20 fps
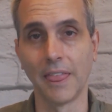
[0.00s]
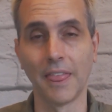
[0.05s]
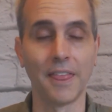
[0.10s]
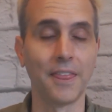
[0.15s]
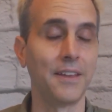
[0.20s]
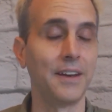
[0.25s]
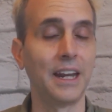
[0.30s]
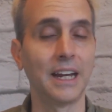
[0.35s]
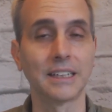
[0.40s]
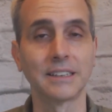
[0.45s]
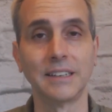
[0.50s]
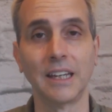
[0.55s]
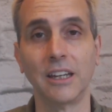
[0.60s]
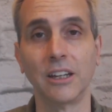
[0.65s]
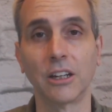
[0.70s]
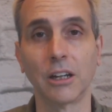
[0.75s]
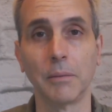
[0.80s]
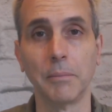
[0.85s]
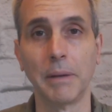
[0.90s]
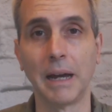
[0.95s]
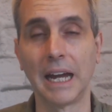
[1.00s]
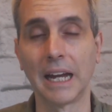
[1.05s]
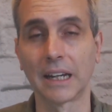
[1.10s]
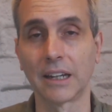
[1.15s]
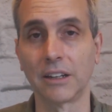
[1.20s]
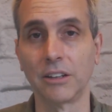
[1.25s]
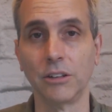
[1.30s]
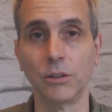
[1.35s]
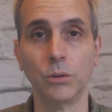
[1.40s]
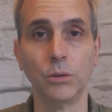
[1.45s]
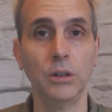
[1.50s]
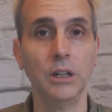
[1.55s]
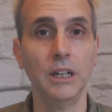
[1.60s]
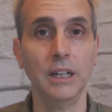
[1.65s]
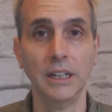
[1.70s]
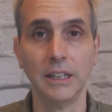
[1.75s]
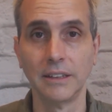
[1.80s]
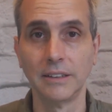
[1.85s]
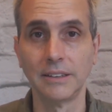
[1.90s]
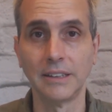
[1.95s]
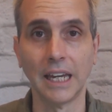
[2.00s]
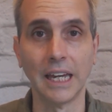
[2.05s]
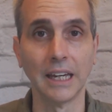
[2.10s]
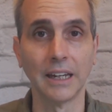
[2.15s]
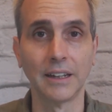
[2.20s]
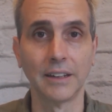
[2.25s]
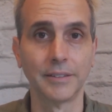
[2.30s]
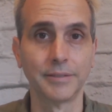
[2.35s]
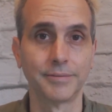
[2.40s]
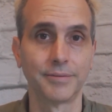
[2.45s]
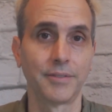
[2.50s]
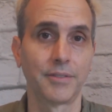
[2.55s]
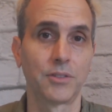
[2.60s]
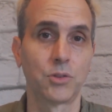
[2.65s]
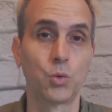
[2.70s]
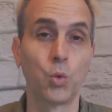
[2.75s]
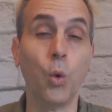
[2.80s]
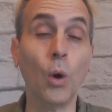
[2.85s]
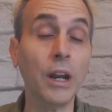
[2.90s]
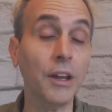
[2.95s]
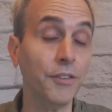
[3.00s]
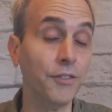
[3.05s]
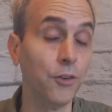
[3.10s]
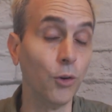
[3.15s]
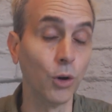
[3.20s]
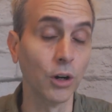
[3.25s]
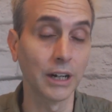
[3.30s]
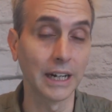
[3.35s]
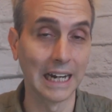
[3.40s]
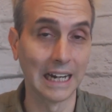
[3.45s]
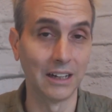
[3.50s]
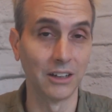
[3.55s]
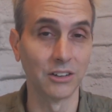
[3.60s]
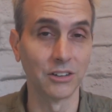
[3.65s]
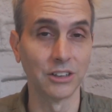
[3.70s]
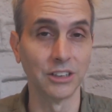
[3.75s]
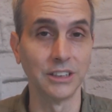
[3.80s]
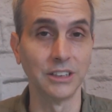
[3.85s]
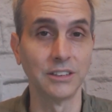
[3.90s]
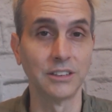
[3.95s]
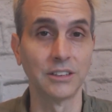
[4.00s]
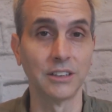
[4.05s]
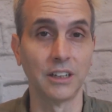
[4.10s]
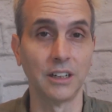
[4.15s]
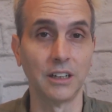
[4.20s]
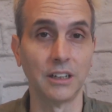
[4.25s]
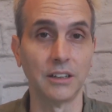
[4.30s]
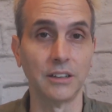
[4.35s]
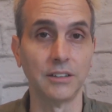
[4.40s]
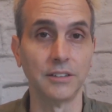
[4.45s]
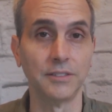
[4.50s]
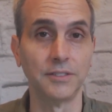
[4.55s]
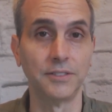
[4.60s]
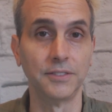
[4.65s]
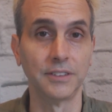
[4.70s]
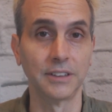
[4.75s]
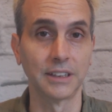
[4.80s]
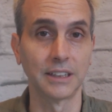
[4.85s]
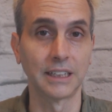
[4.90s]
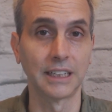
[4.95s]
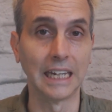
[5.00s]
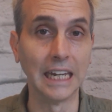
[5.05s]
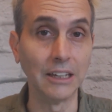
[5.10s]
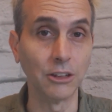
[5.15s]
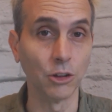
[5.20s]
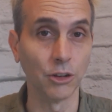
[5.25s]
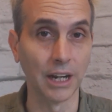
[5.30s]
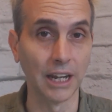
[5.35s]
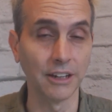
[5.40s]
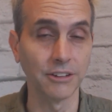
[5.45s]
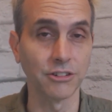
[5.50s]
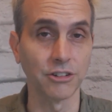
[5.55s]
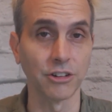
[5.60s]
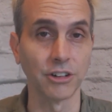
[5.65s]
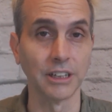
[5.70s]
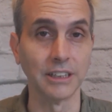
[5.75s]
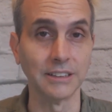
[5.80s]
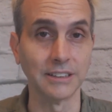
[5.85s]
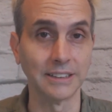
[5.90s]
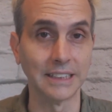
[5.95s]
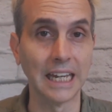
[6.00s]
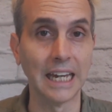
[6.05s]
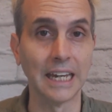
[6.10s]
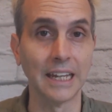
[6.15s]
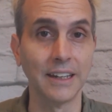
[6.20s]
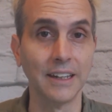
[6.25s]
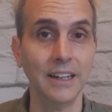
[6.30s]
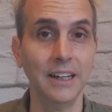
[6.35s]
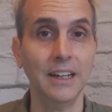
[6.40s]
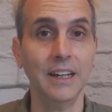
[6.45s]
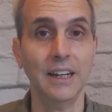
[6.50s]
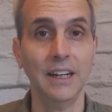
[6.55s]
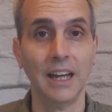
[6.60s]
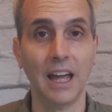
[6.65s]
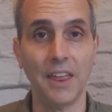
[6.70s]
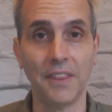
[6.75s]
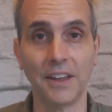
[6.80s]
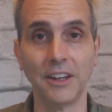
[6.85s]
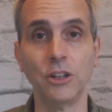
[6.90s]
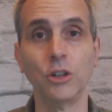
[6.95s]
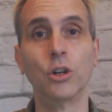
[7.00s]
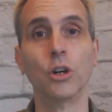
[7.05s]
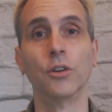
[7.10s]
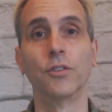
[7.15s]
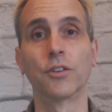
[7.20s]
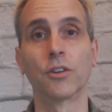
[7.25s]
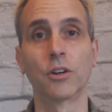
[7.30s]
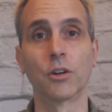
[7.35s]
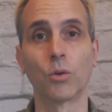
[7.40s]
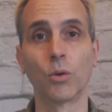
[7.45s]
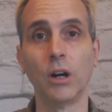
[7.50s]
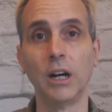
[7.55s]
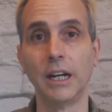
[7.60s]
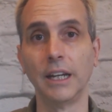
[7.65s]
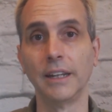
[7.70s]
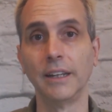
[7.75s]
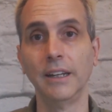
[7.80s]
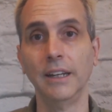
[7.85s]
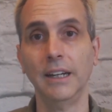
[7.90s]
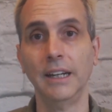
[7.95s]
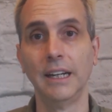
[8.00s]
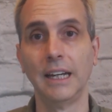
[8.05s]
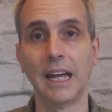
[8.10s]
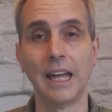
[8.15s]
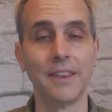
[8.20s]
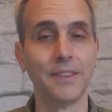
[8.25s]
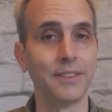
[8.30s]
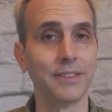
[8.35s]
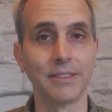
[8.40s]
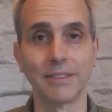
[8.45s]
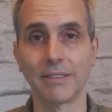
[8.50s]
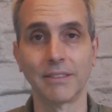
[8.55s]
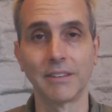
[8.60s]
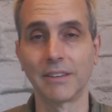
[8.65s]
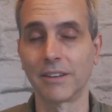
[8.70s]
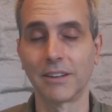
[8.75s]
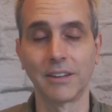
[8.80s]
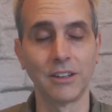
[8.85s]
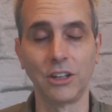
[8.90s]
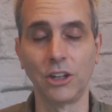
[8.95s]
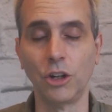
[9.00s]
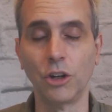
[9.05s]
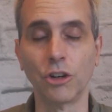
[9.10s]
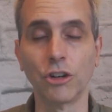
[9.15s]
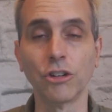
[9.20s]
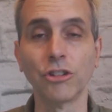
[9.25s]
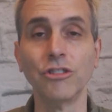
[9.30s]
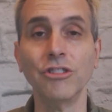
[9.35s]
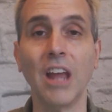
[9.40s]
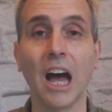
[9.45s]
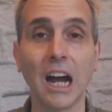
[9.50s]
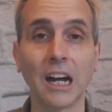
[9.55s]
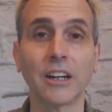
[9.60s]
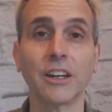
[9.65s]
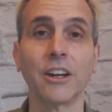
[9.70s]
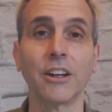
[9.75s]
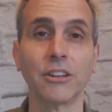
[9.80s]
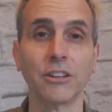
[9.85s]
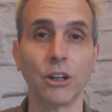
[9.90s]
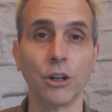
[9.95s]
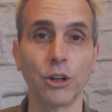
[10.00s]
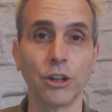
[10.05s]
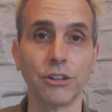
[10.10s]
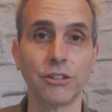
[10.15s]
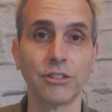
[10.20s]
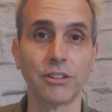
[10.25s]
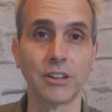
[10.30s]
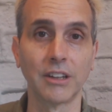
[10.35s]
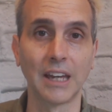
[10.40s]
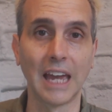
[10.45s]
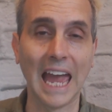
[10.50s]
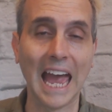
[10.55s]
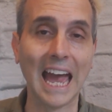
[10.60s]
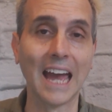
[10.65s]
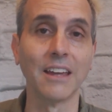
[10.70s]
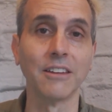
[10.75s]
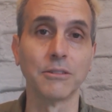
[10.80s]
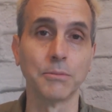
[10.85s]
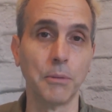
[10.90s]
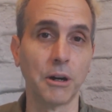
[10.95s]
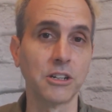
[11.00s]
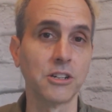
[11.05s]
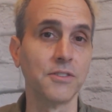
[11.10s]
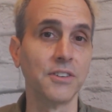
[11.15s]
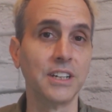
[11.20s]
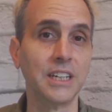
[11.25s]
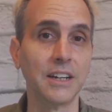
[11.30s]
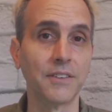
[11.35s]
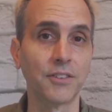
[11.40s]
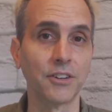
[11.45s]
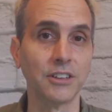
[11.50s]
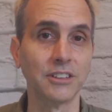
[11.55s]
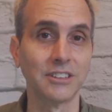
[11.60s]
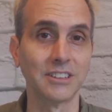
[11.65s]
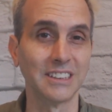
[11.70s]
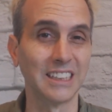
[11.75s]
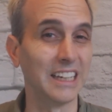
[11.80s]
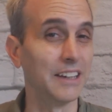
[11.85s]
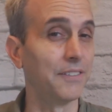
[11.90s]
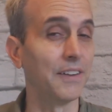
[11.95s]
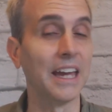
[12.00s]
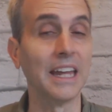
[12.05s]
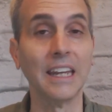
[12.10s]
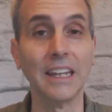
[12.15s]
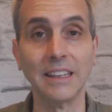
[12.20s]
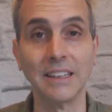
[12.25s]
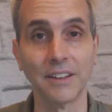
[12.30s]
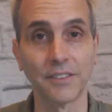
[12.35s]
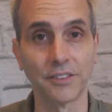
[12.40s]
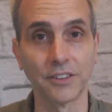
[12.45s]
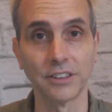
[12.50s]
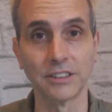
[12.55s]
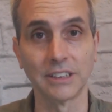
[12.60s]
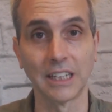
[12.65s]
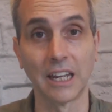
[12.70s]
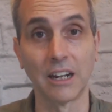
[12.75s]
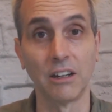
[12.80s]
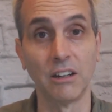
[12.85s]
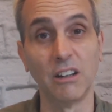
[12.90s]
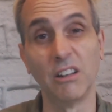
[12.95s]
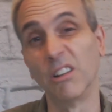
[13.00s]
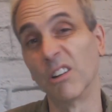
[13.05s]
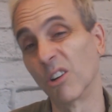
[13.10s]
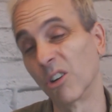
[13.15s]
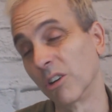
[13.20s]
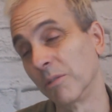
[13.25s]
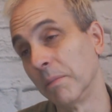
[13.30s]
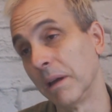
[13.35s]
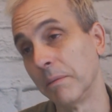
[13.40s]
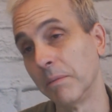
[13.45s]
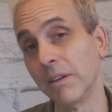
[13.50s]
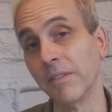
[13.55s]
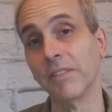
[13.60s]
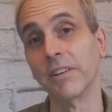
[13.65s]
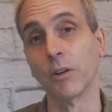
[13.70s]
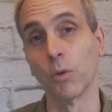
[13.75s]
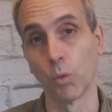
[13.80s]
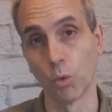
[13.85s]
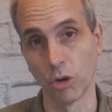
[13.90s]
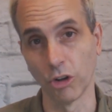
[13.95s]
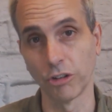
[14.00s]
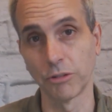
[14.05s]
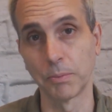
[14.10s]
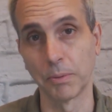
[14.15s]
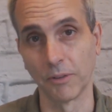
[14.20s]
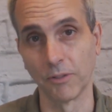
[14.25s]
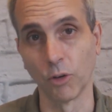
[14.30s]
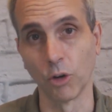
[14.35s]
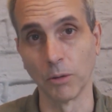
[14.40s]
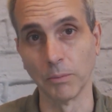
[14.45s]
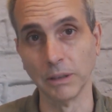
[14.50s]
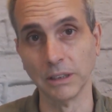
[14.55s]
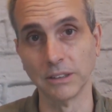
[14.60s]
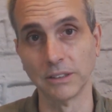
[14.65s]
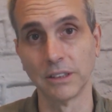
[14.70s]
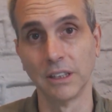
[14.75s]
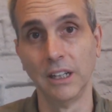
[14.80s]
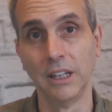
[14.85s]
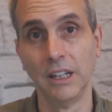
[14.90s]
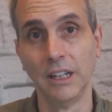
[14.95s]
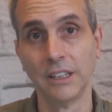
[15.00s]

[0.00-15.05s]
And then the next day you come back and you take 24 calories of ketone ester instead, and then you go for a run, and you're just not going to notice as much of a difference, if any difference at all, or maybe even a worse performance.